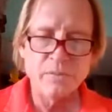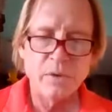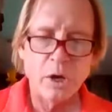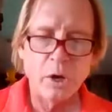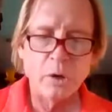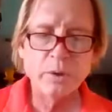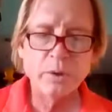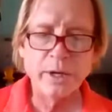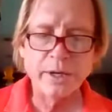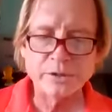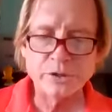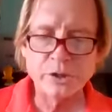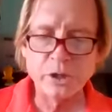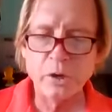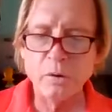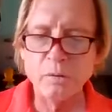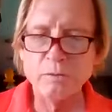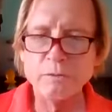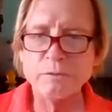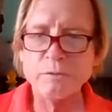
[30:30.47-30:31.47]
Okay,
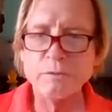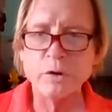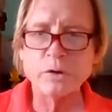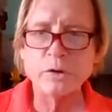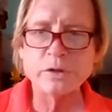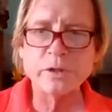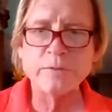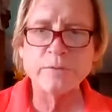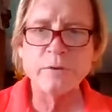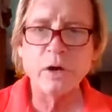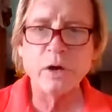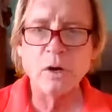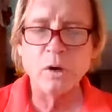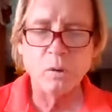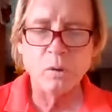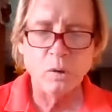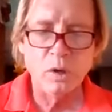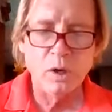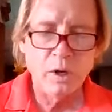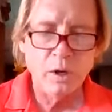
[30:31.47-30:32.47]
so first of
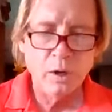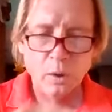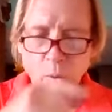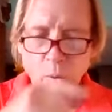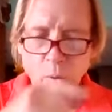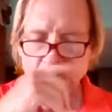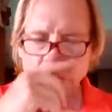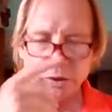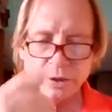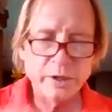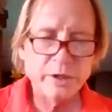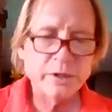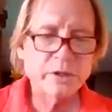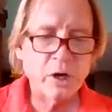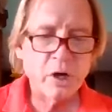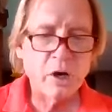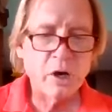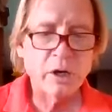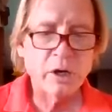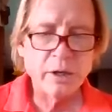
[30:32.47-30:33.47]
all, we're going to
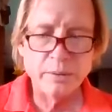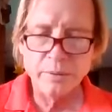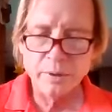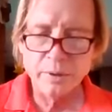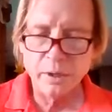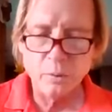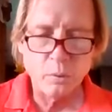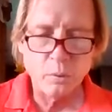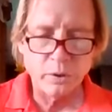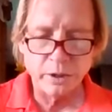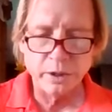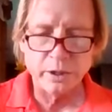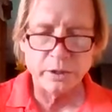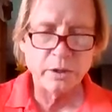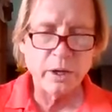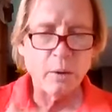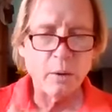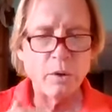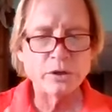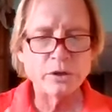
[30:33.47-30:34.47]
talk. I
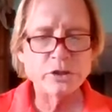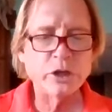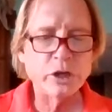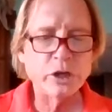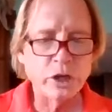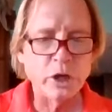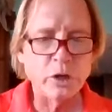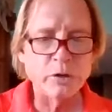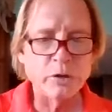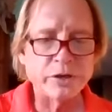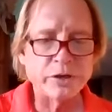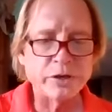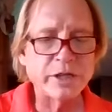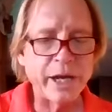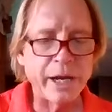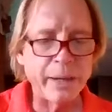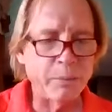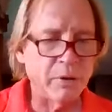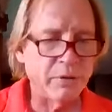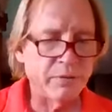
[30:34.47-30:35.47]
want you to go to the
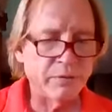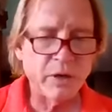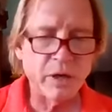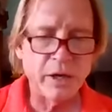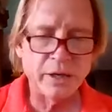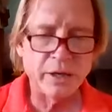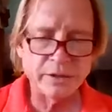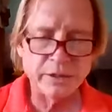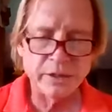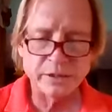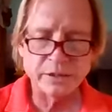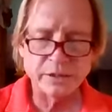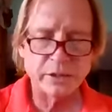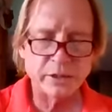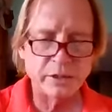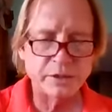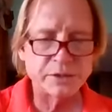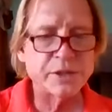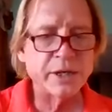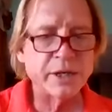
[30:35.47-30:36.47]
table of contents, and
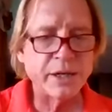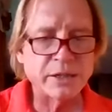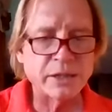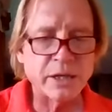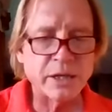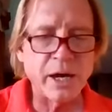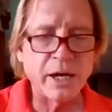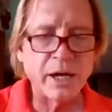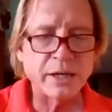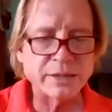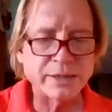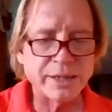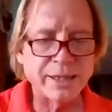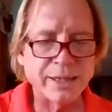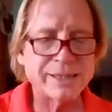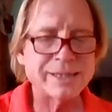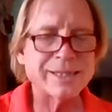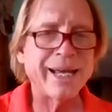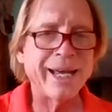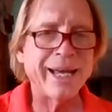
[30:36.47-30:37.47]
it'll say
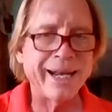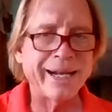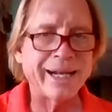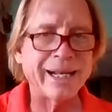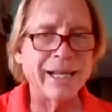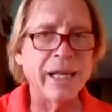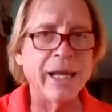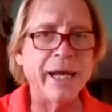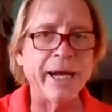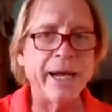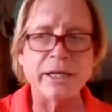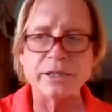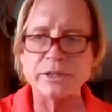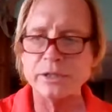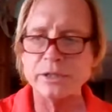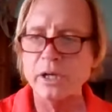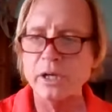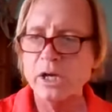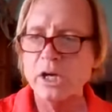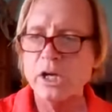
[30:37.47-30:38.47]
contents at a glance.